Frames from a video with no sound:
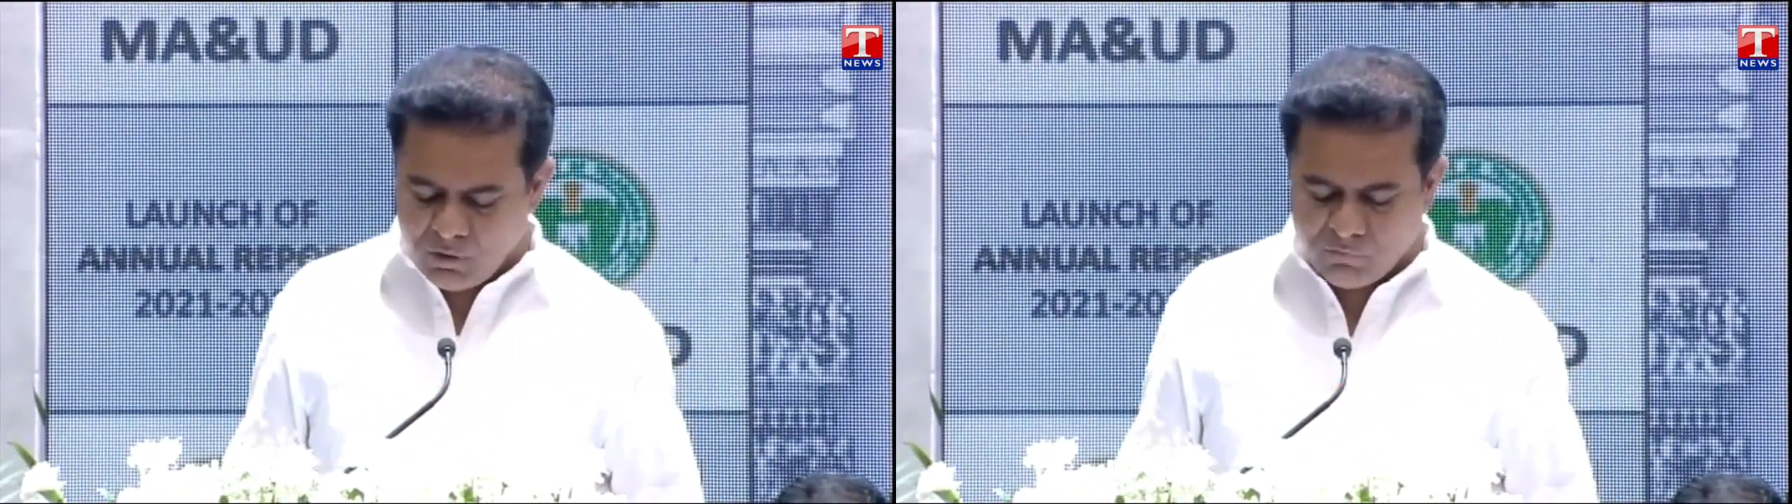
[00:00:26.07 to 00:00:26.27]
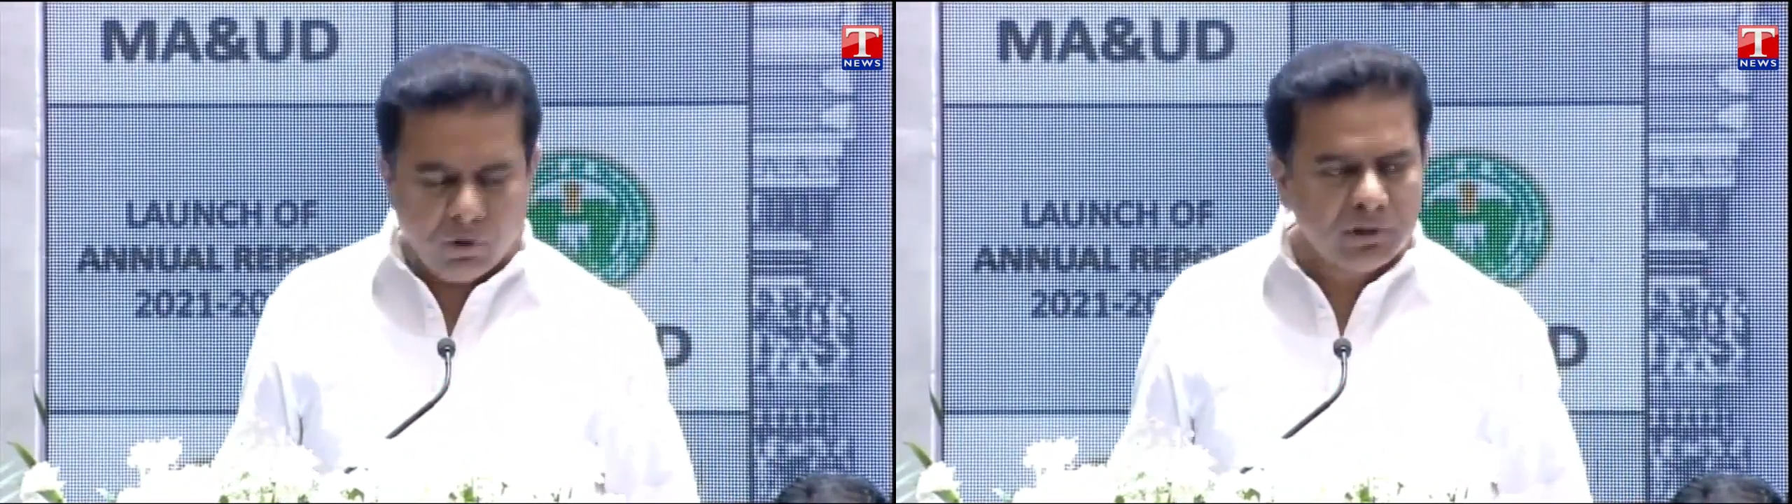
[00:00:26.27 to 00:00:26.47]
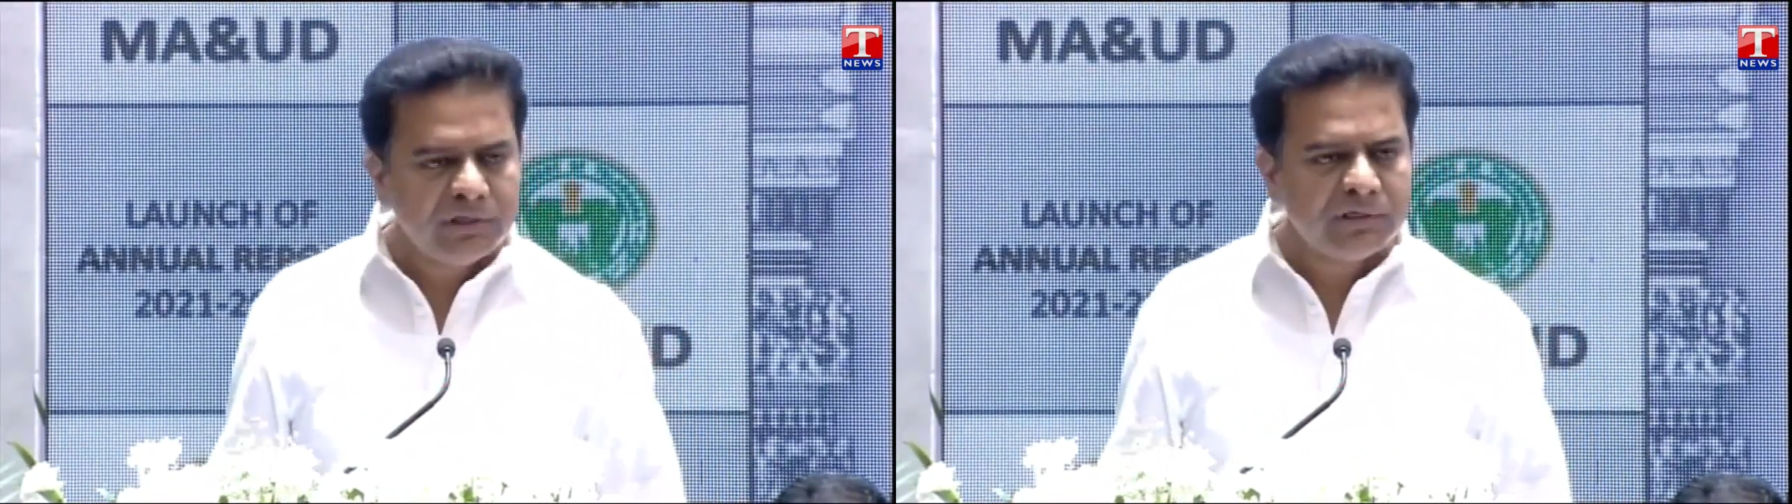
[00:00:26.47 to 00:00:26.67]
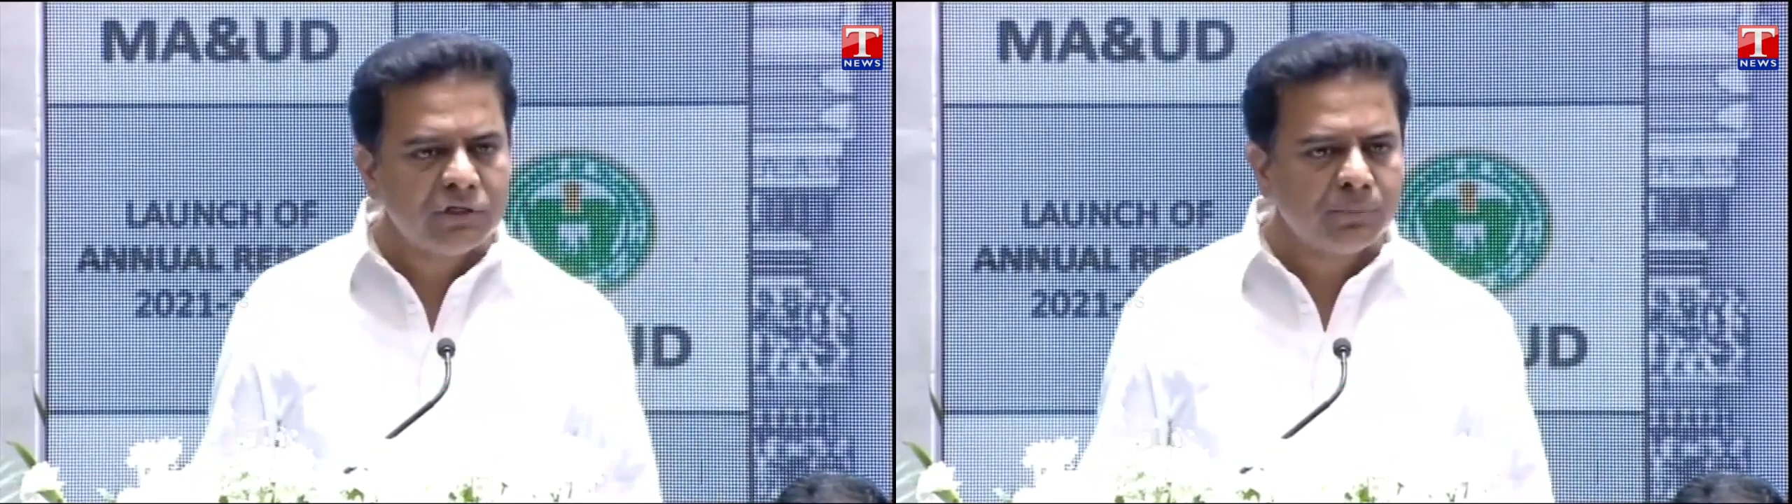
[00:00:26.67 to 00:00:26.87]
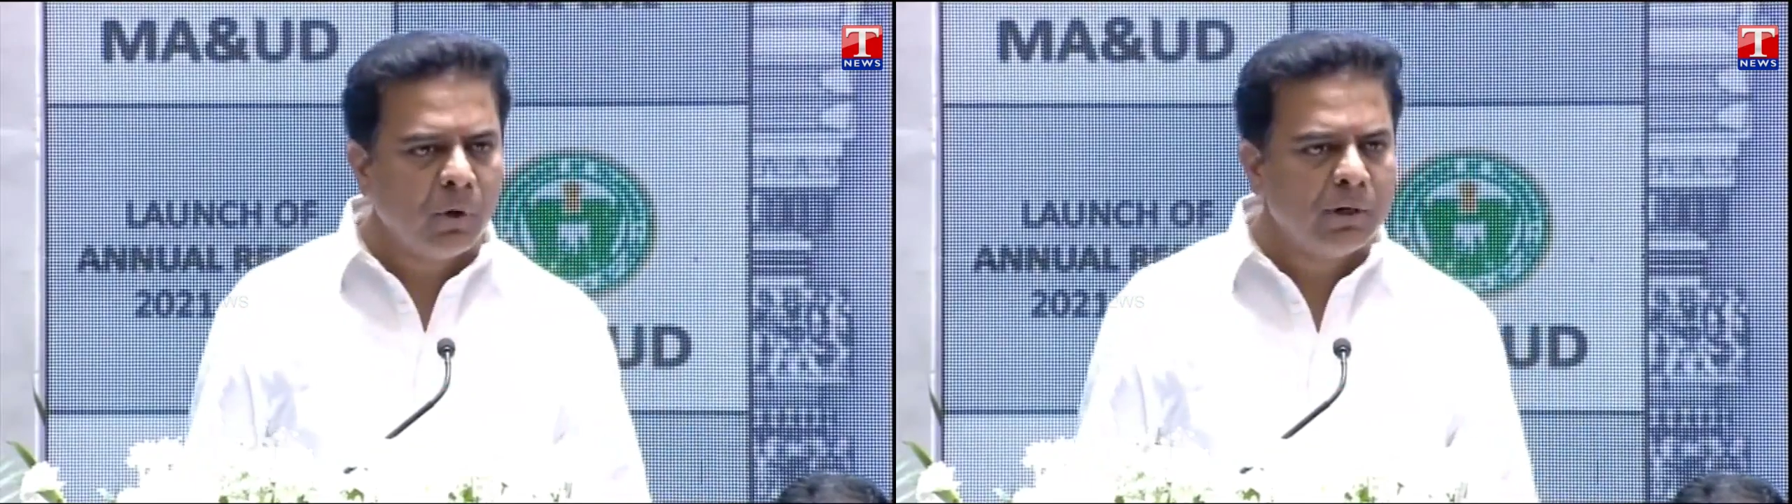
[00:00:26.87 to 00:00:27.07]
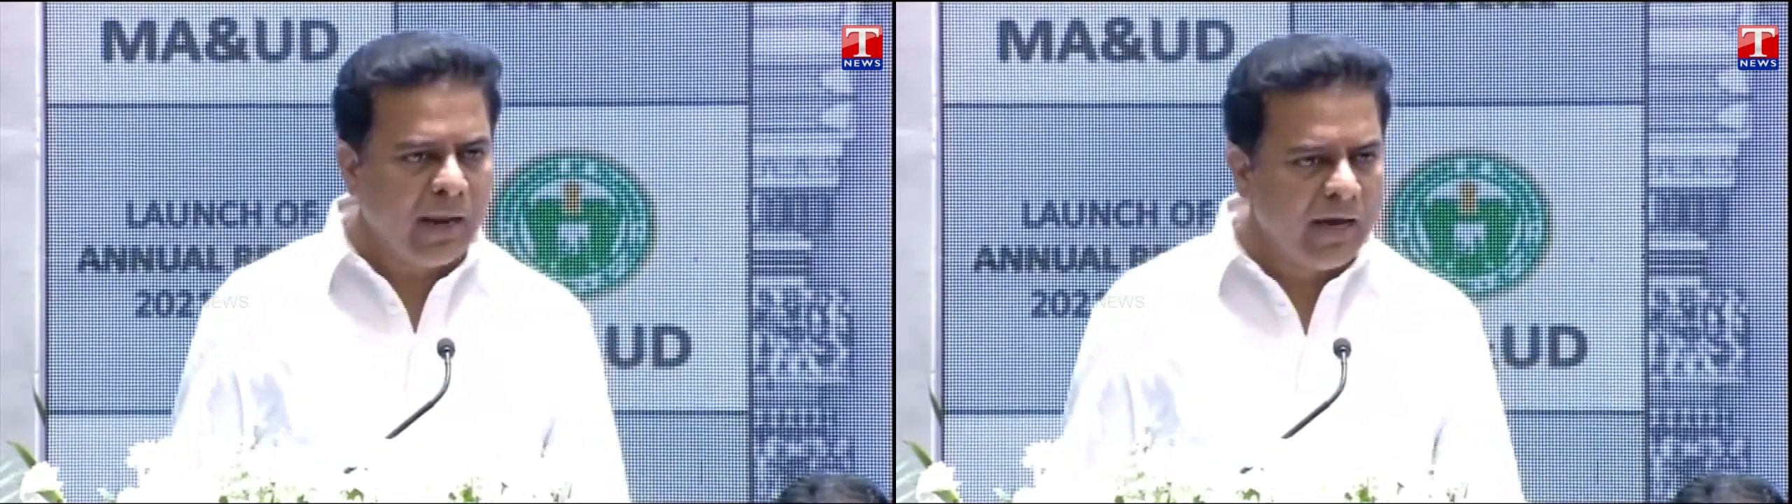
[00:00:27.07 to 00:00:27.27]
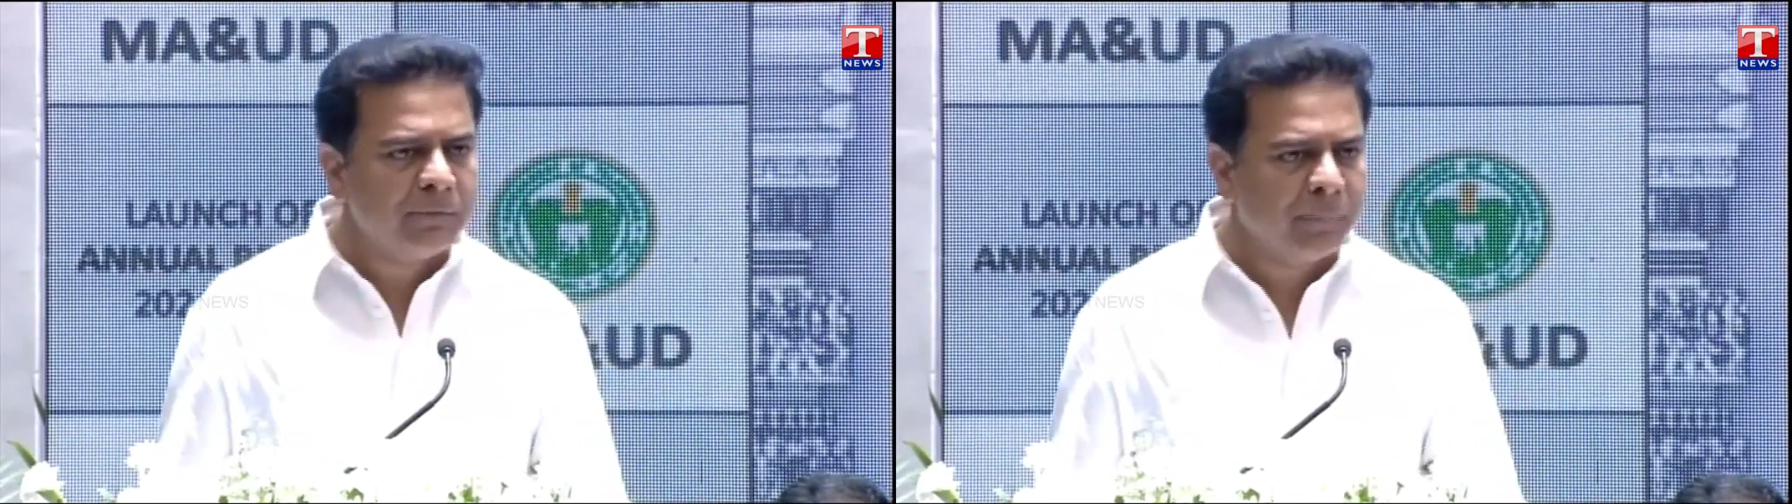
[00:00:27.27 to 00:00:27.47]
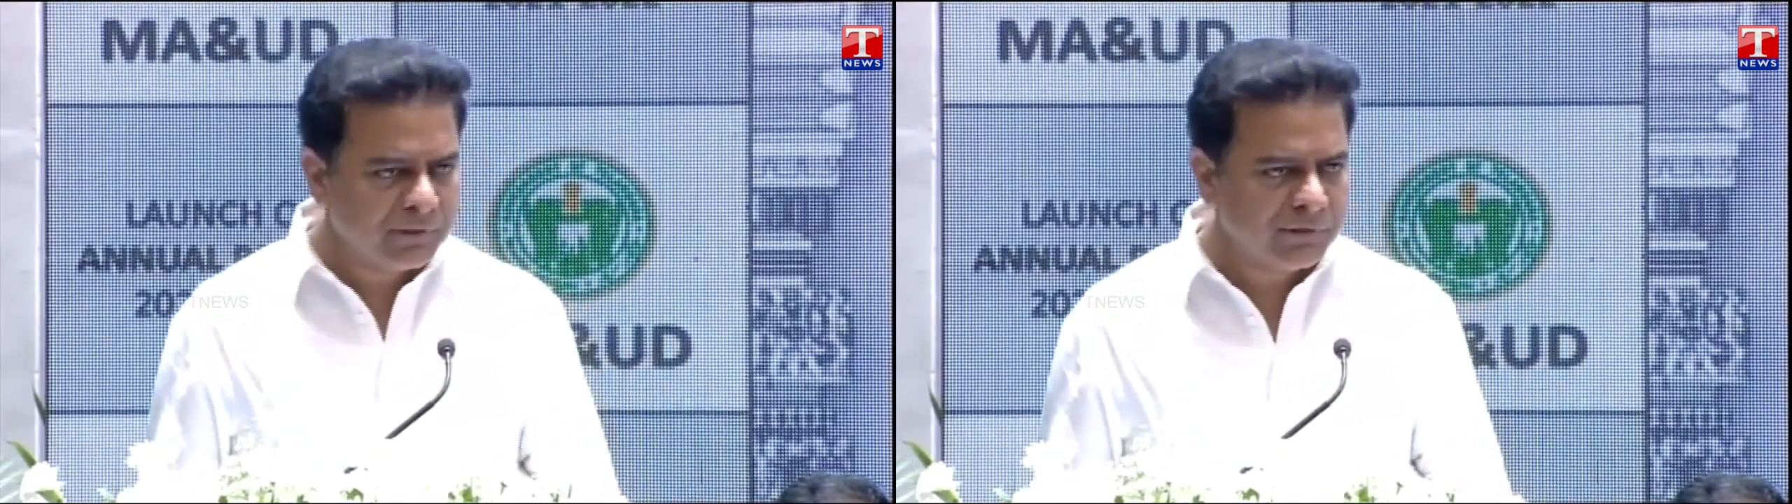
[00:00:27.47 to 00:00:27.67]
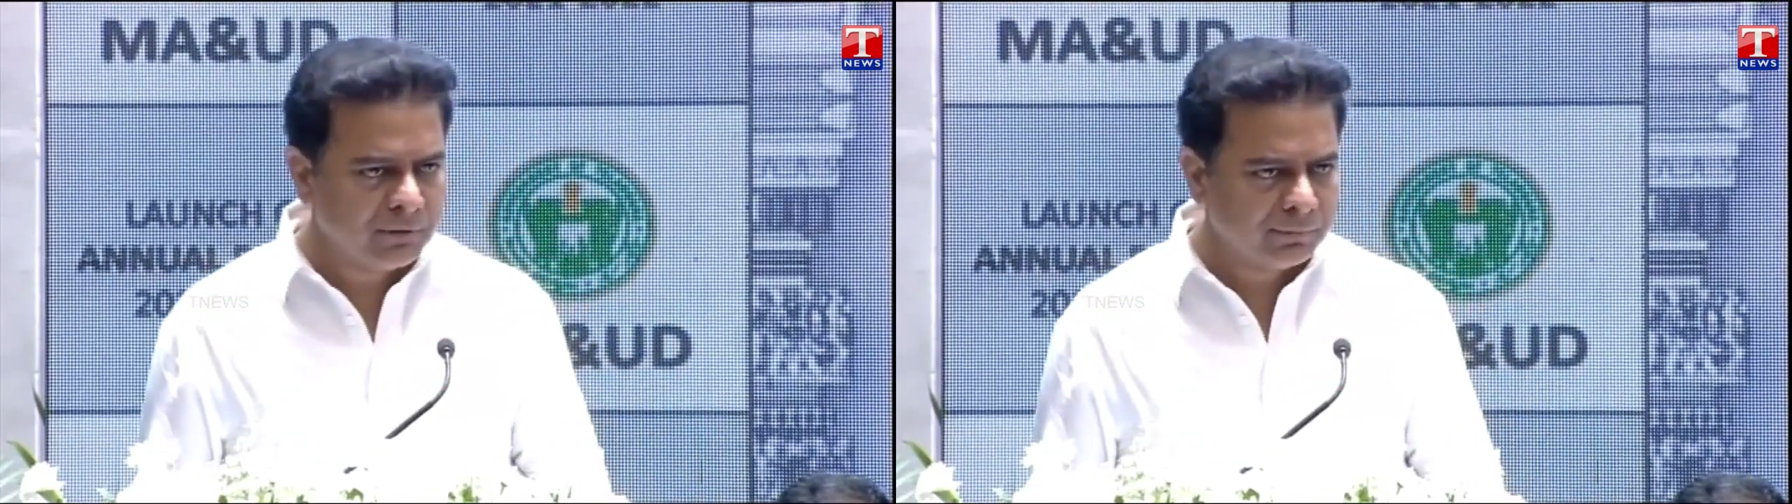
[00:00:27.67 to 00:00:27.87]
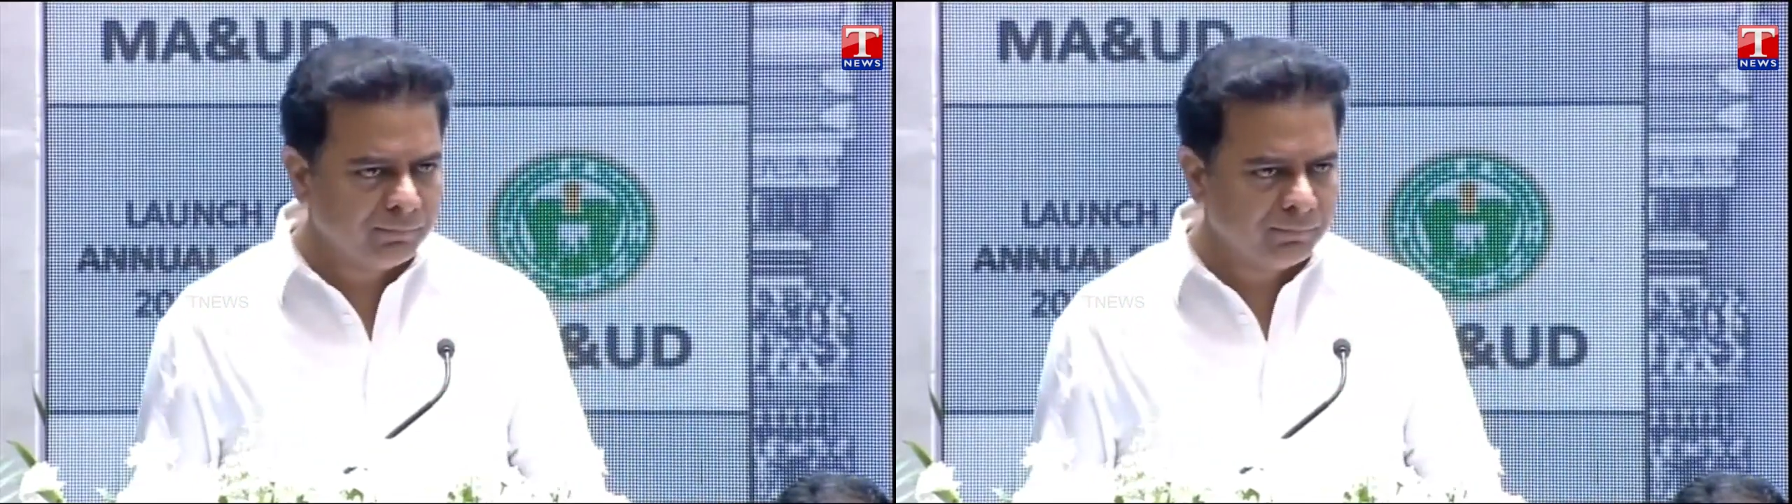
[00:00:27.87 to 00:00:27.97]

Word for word: forty-six point eight percent.